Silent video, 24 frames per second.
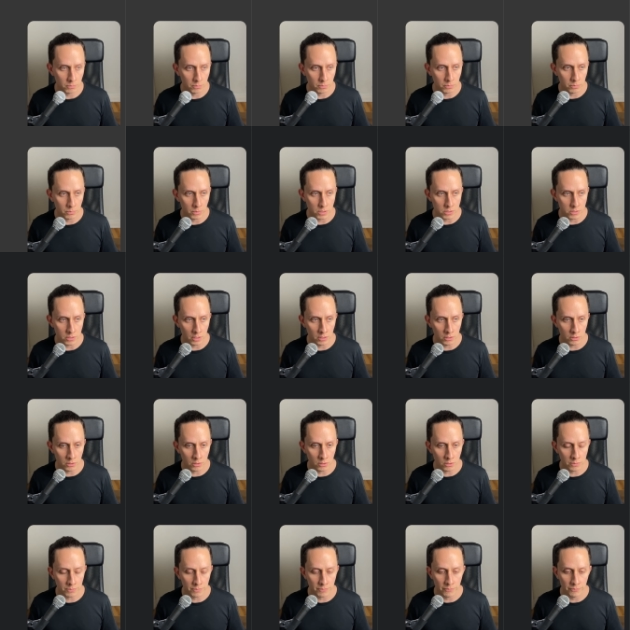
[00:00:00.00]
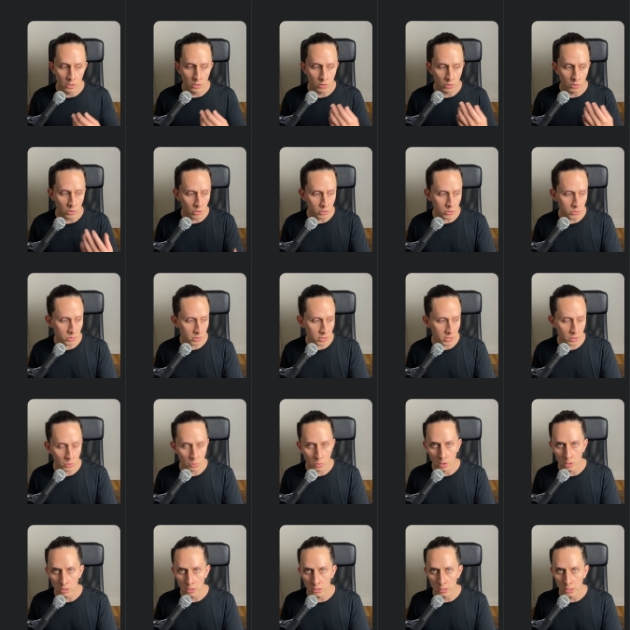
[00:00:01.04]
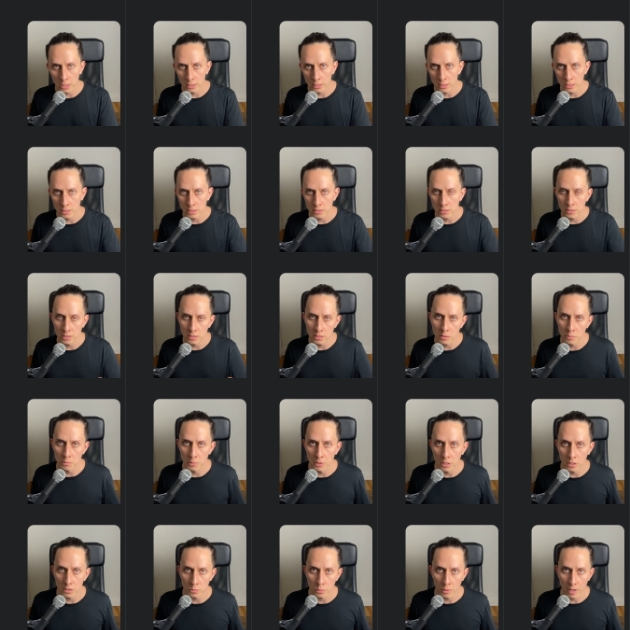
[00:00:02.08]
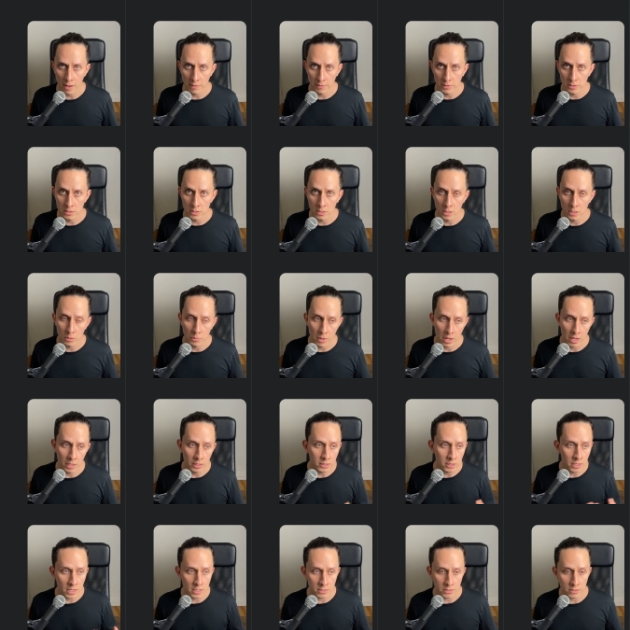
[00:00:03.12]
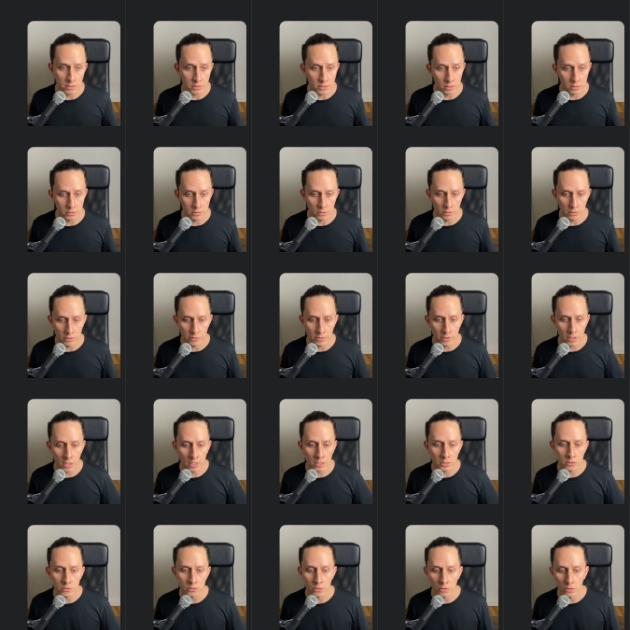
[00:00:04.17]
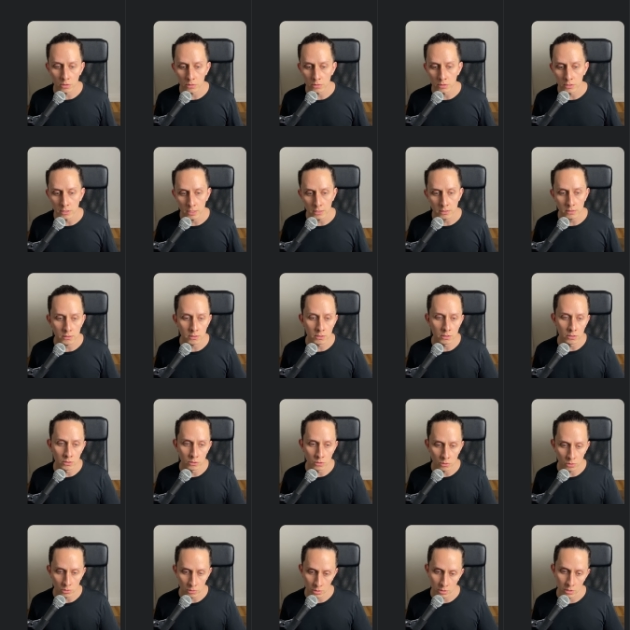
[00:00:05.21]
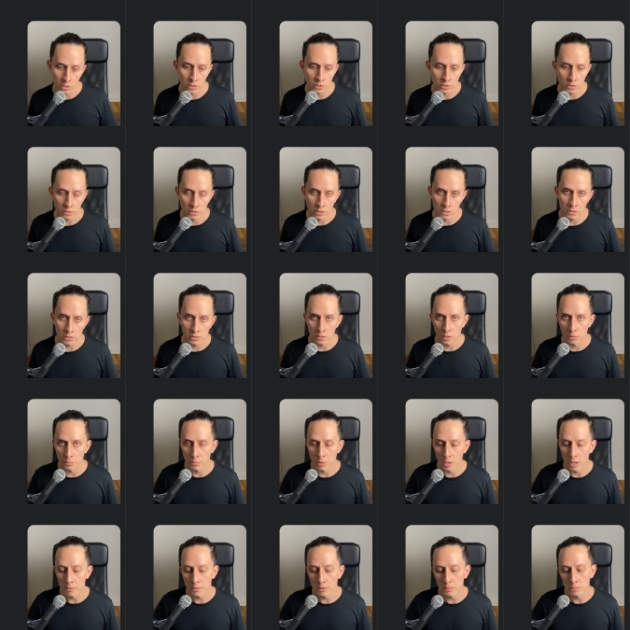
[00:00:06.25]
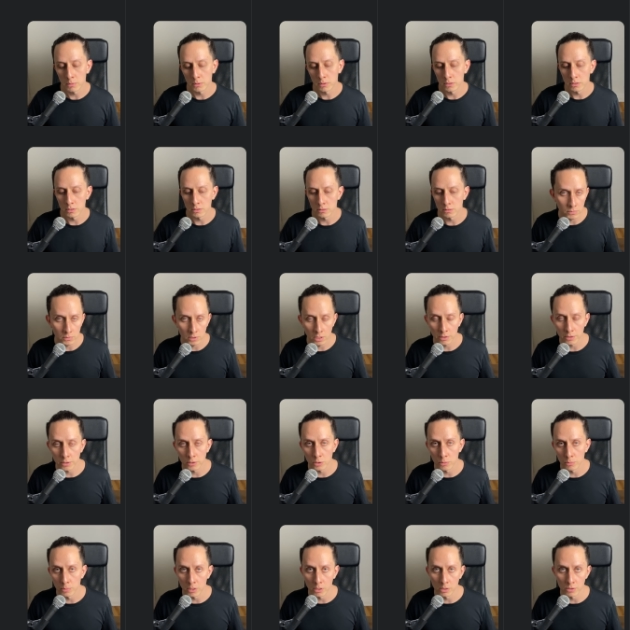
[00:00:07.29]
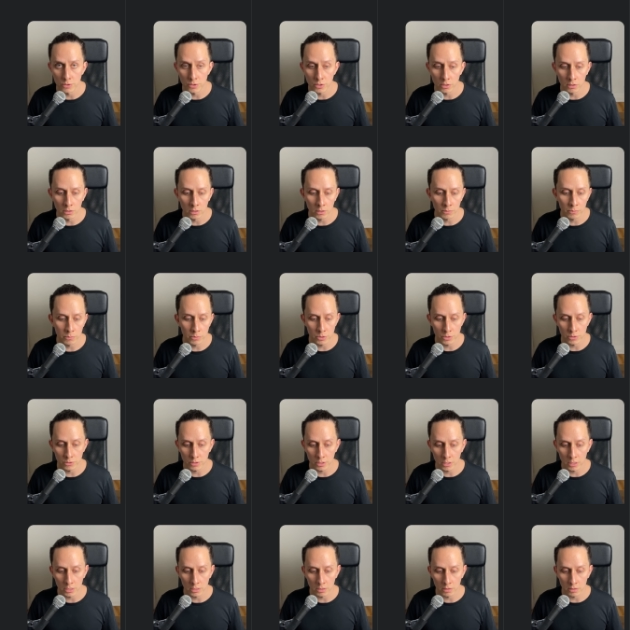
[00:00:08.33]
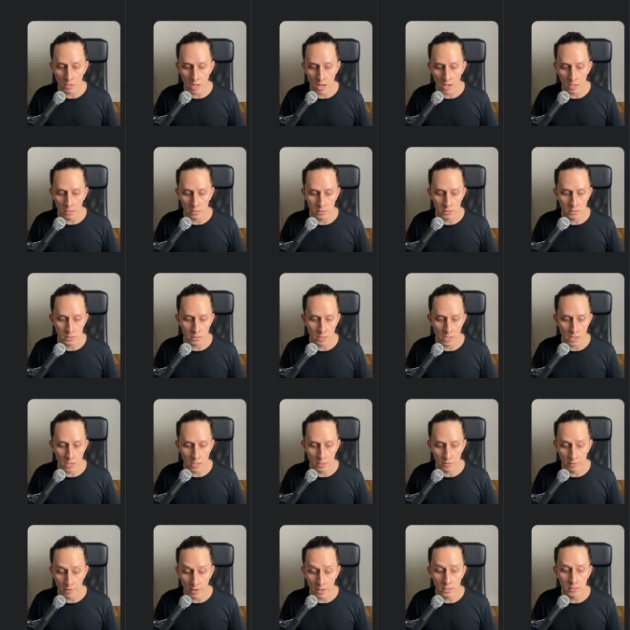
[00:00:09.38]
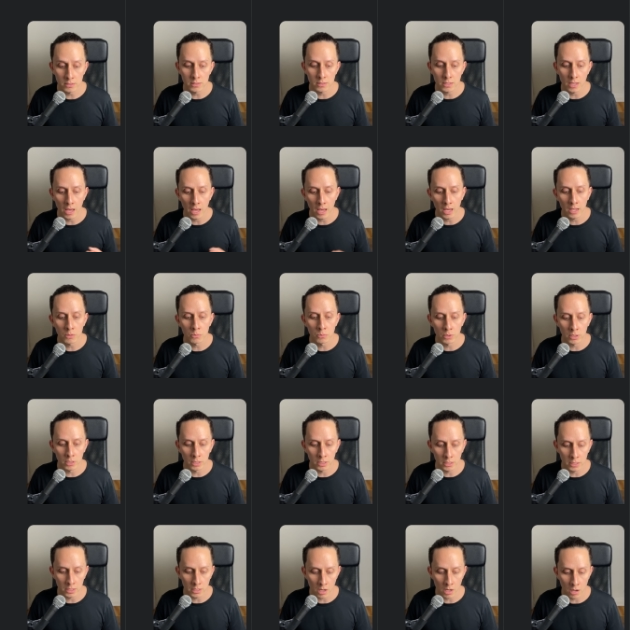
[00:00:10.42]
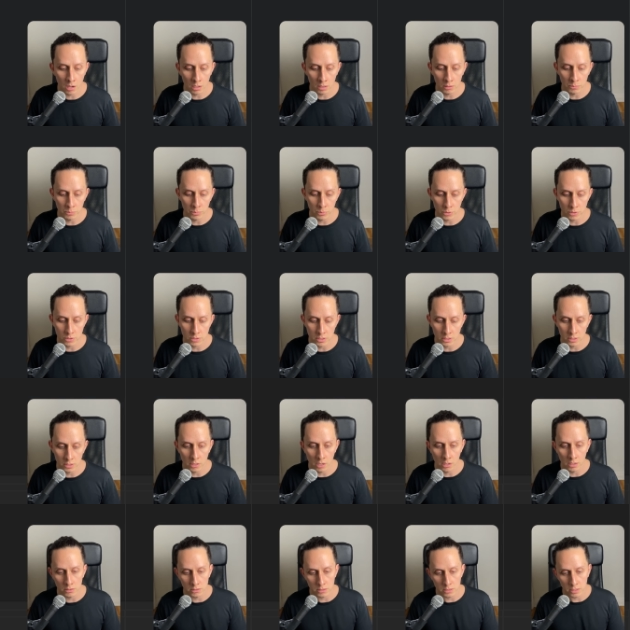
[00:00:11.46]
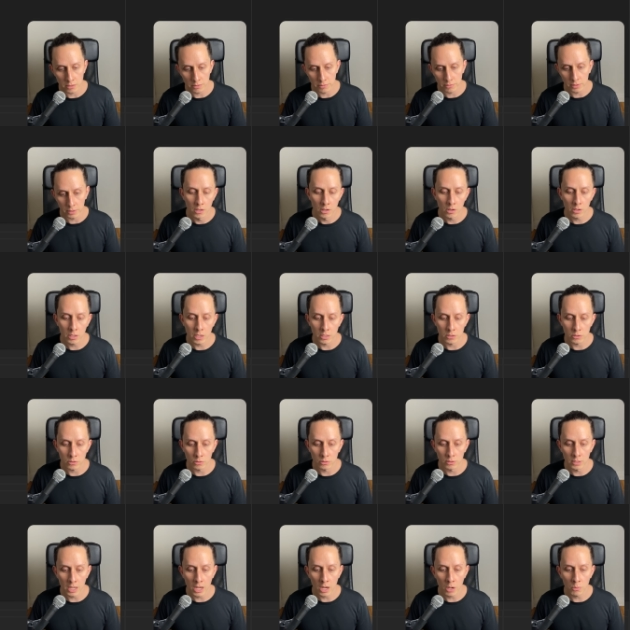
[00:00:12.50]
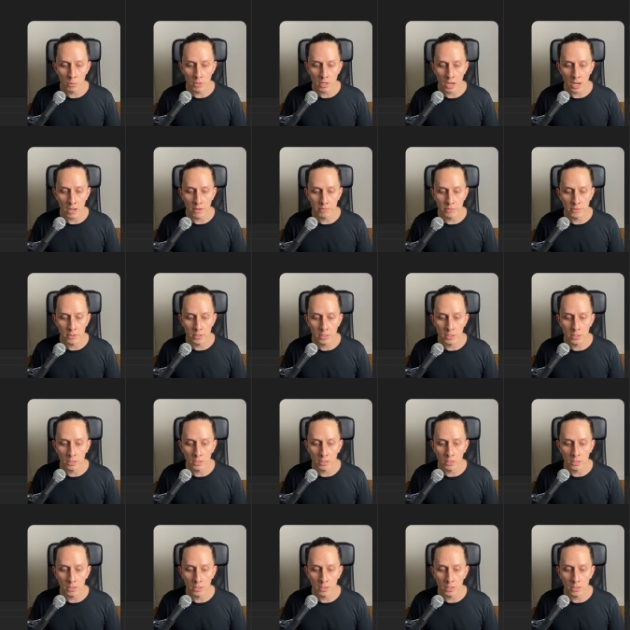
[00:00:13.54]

Press enter you're going to get a warning like this. This is because we haven't set up any SSL certificates. So yes, your connection is not private, but this nothing to be concerned of. We just click on advanced and we click on proceed on safely. Okay, so now we have the